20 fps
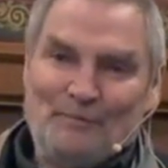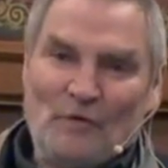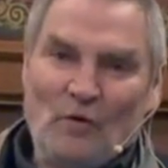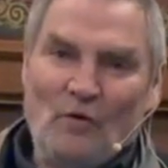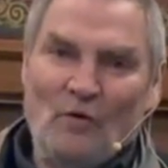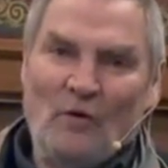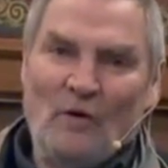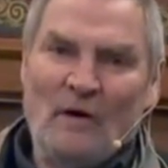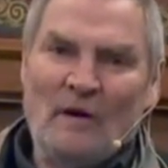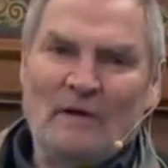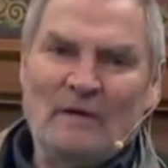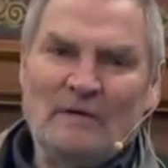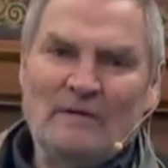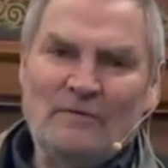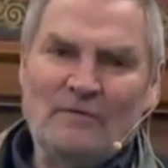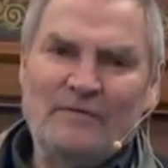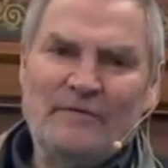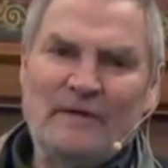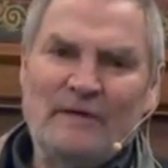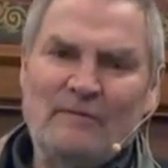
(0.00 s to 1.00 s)
Or
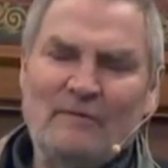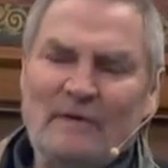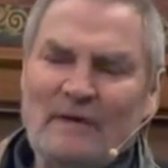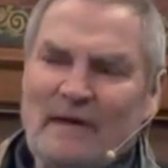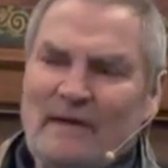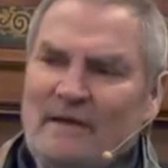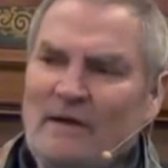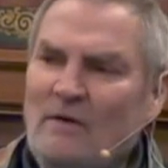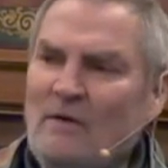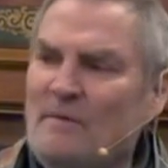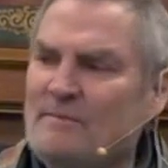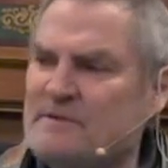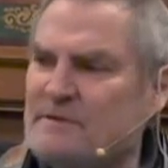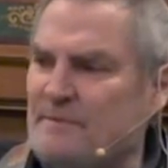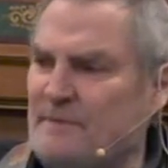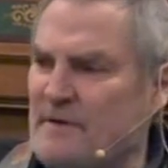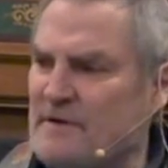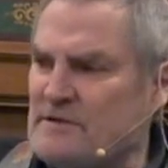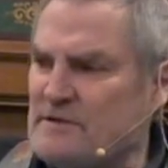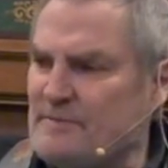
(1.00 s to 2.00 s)
you'll think, well, I know I'm
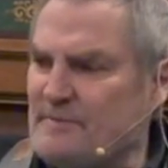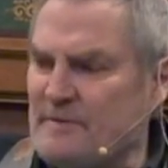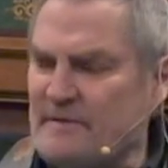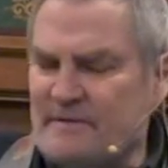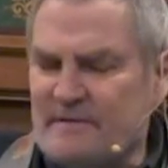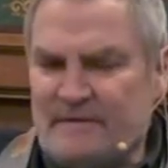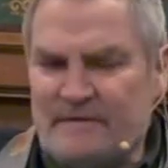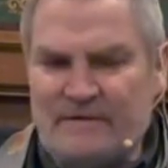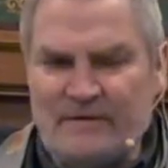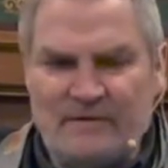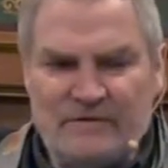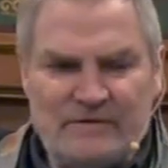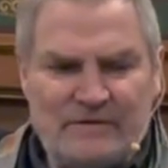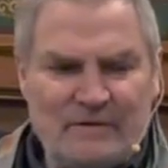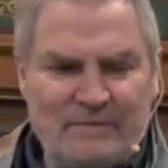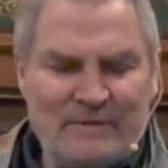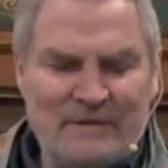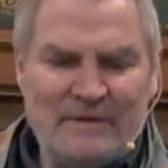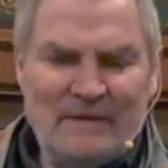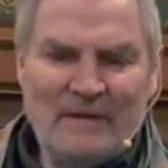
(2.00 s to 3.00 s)
supposed to be in the
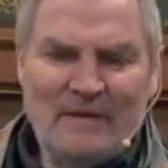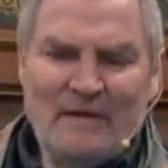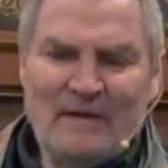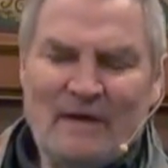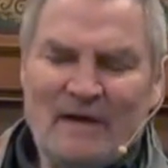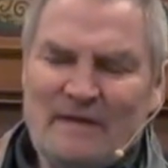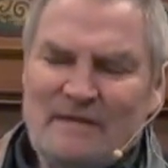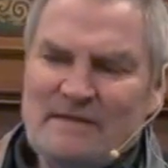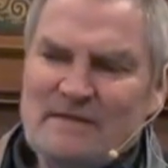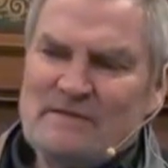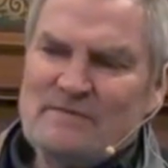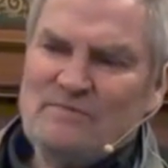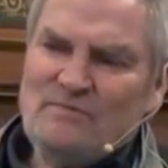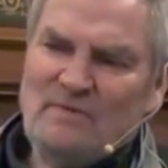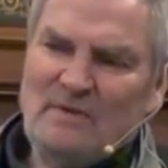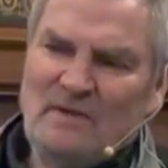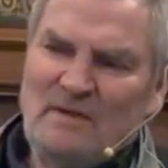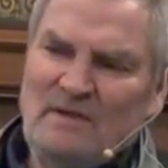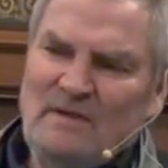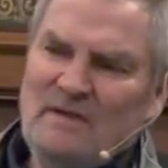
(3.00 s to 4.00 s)
dojo, but I just
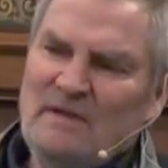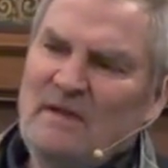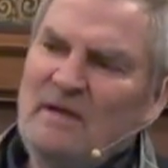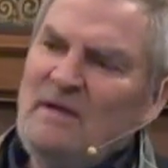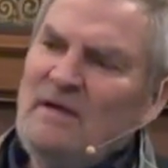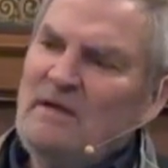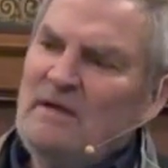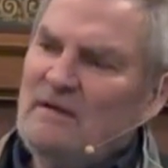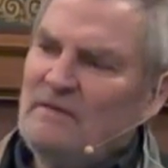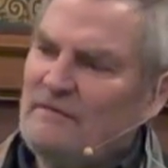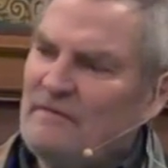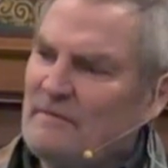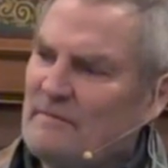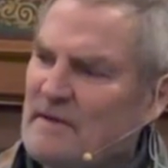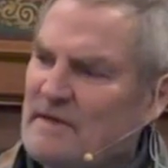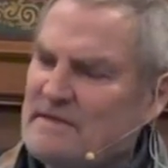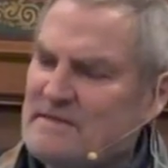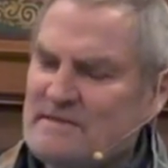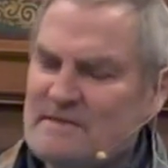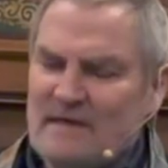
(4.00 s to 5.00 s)
really need for
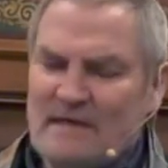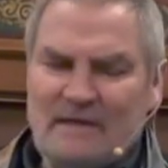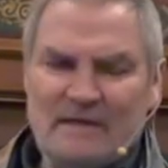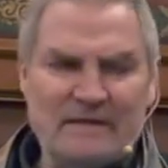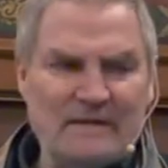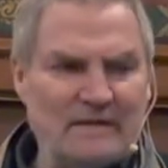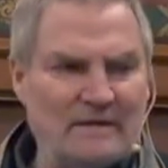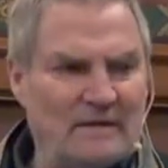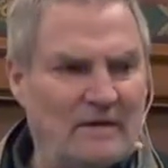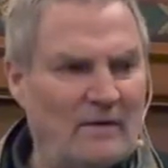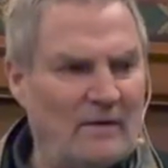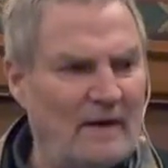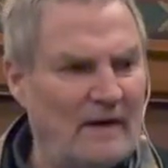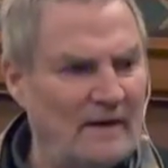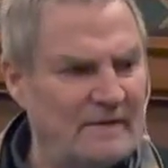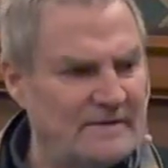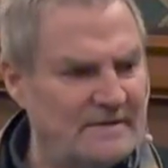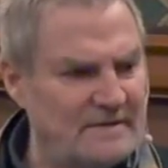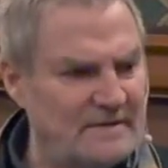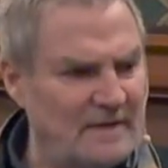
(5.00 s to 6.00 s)
my sanity to go
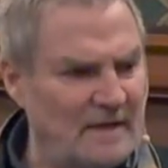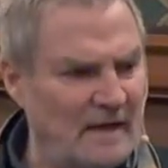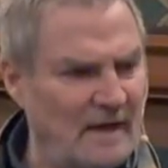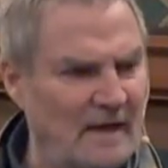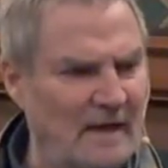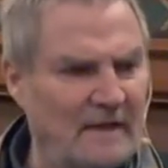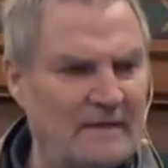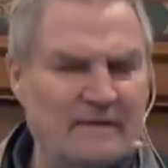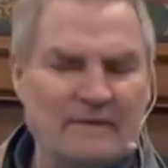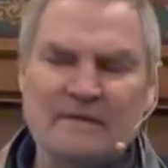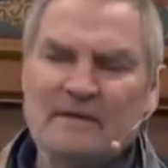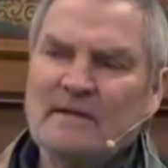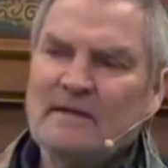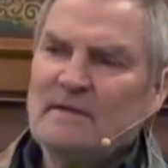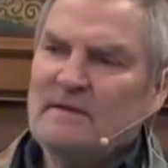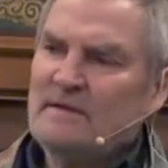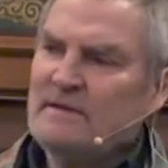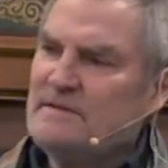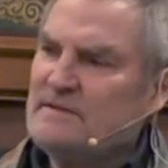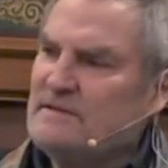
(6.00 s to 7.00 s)
outside and
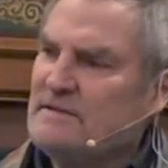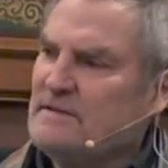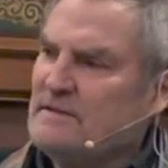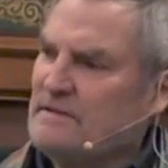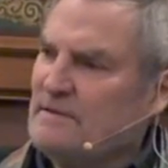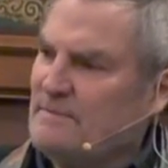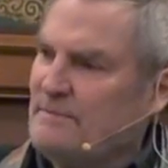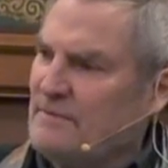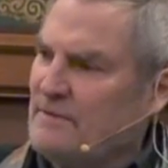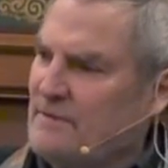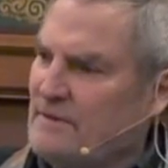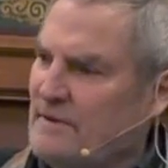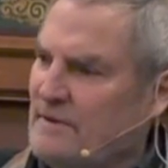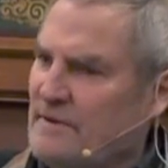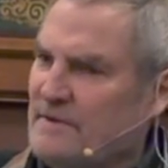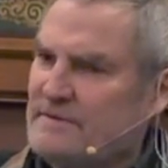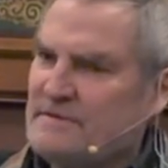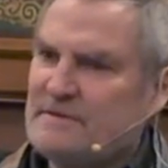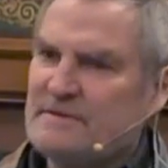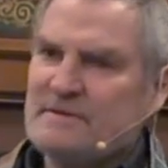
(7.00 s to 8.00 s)
listen to the
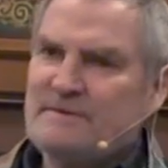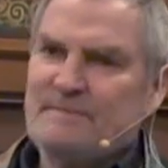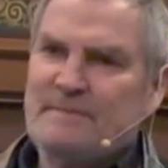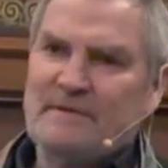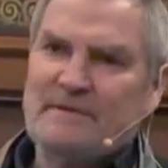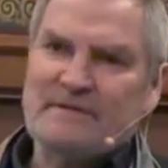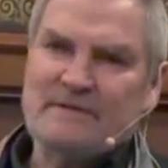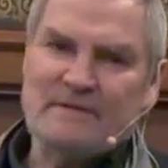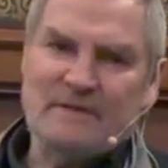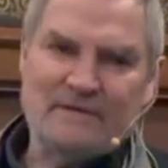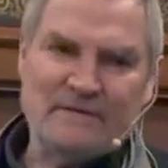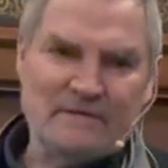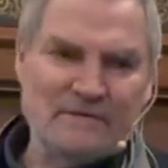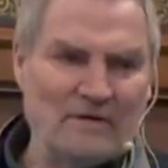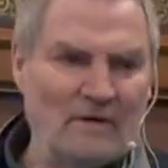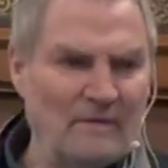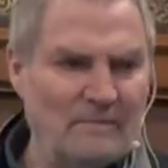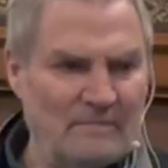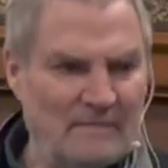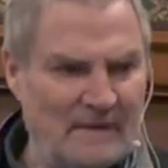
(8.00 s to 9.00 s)
birds and spend time,
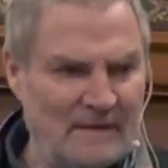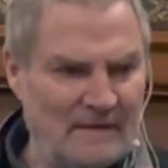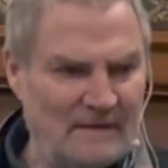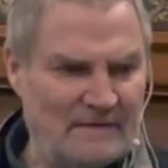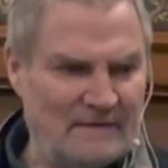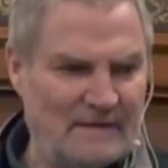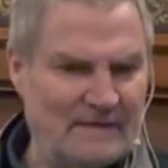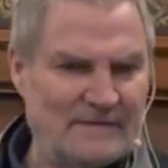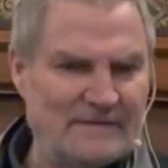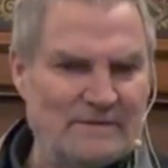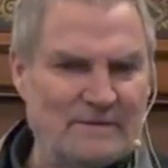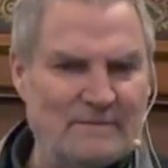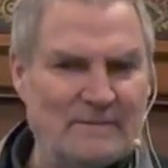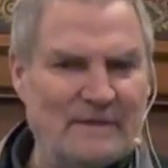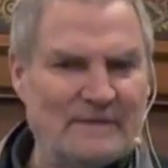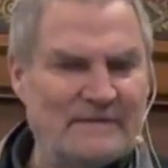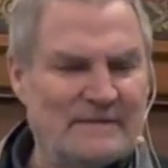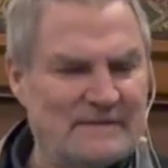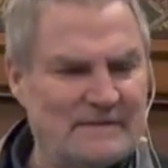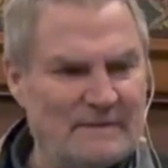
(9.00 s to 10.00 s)
not meditate so
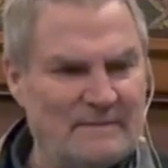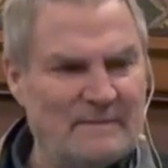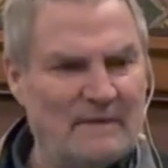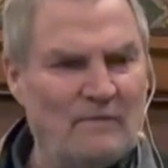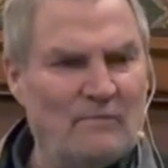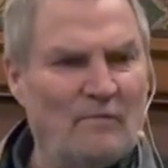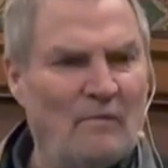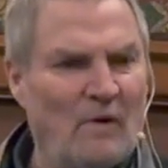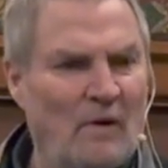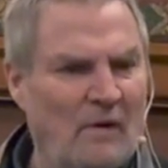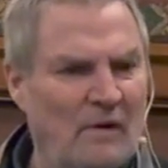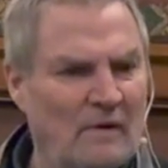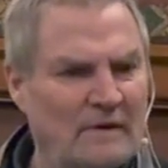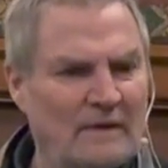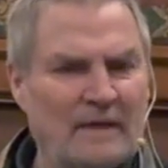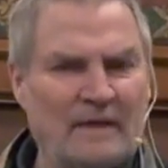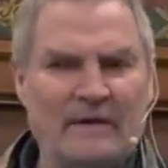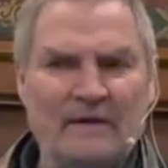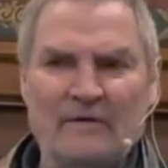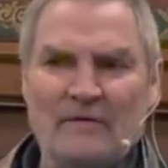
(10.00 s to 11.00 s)
much. There's something wrong and
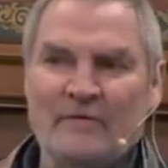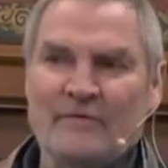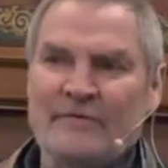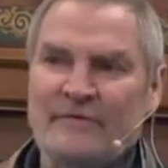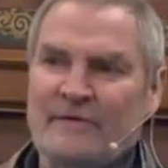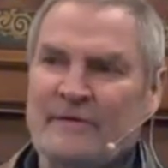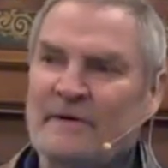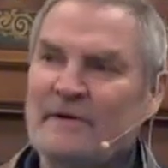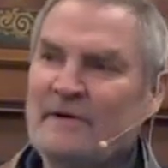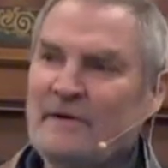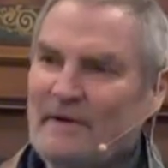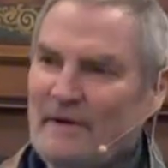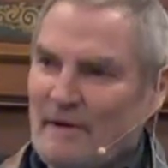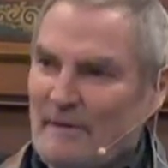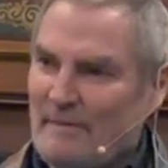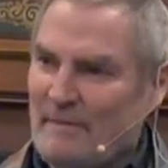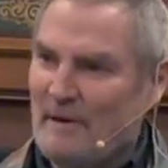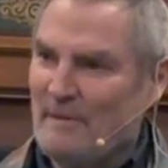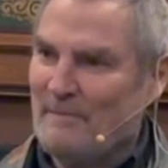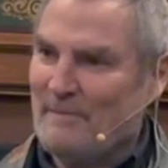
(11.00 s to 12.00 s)
unhealthy
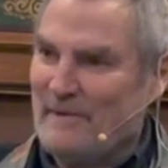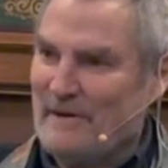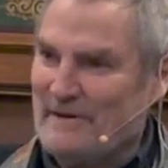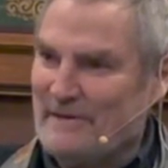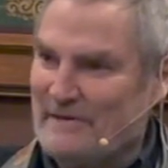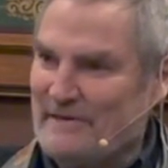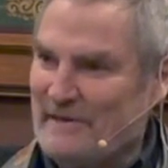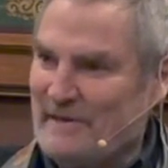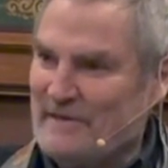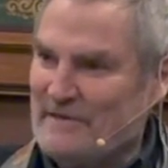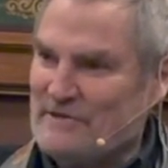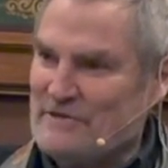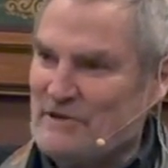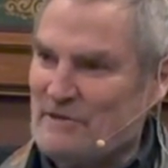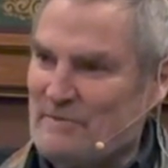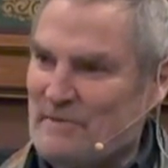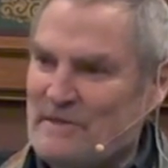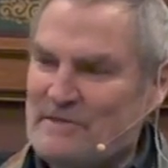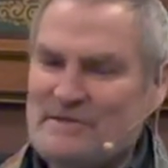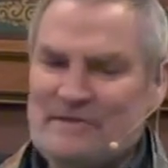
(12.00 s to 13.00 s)
about meditating so
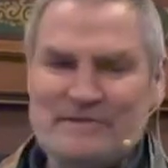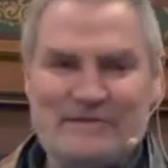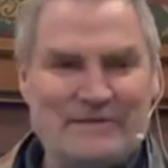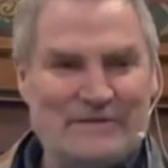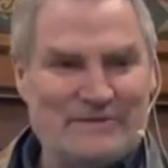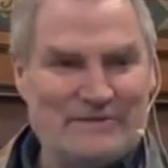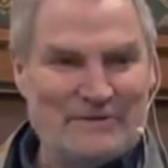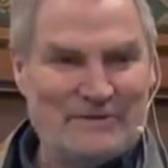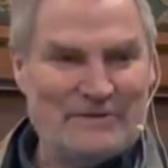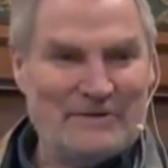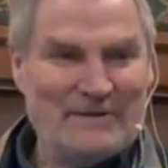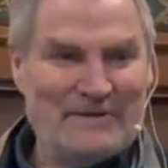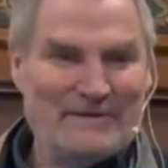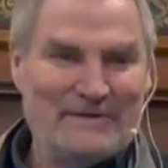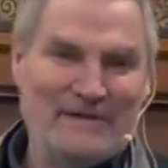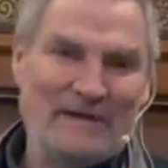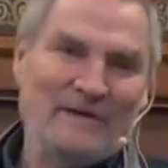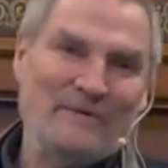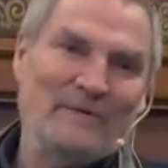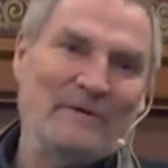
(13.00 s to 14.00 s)
much. It's exhausting.
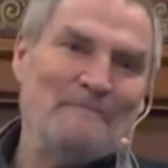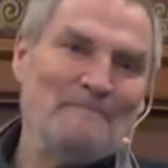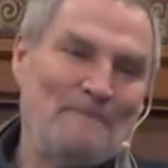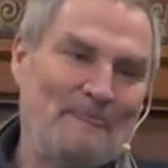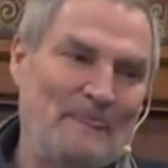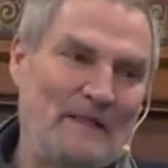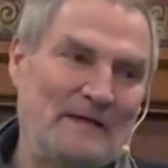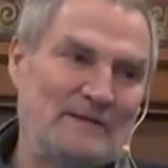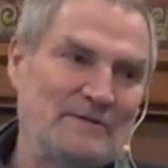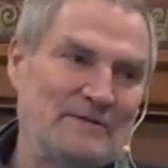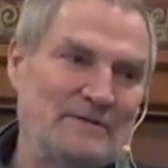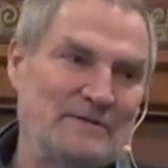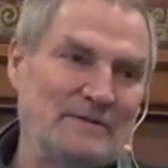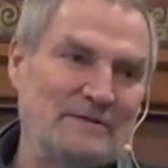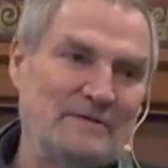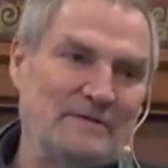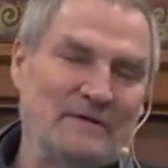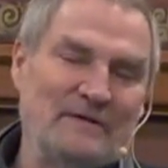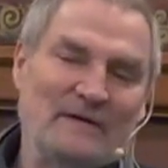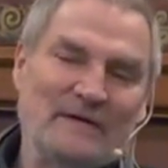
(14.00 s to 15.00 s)
Anyway,
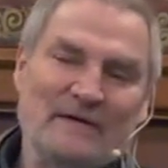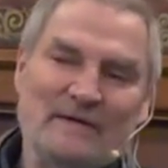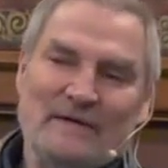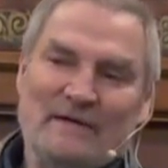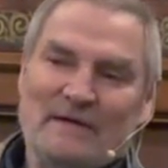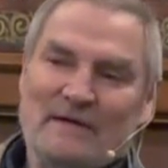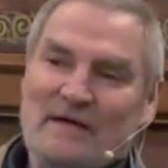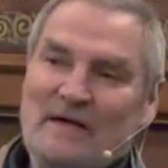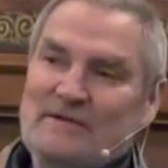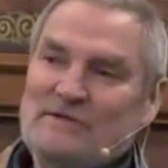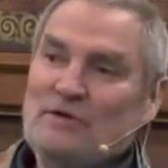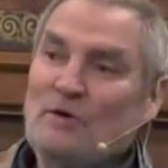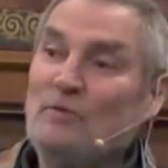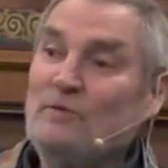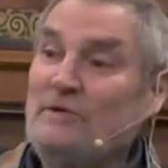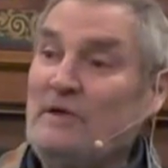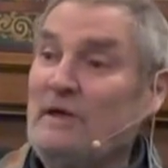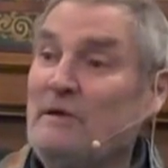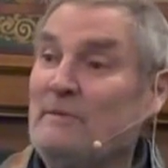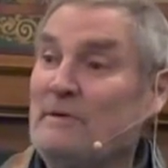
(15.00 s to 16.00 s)
that's all
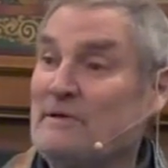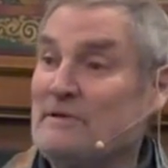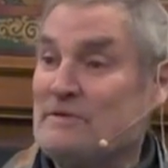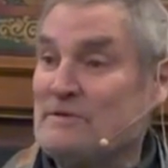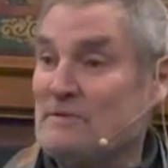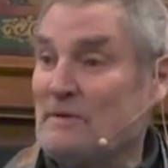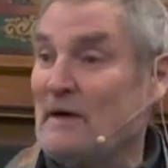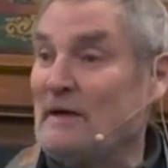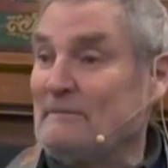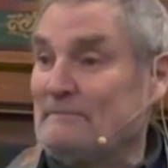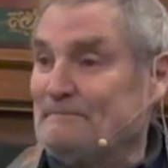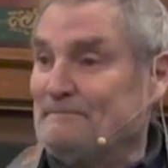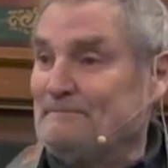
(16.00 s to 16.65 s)
demons, right?